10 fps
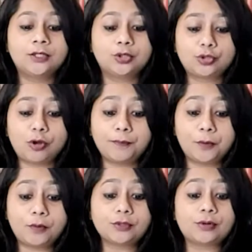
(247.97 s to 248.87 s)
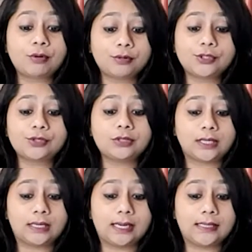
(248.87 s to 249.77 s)
The top court also
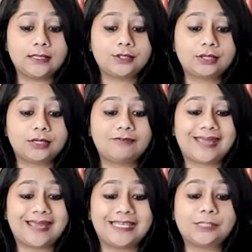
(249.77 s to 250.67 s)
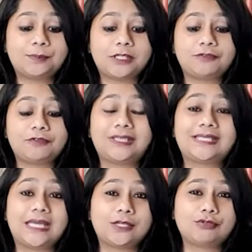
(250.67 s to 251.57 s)
declined to give any
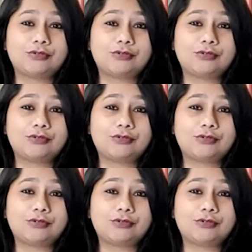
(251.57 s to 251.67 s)
specific date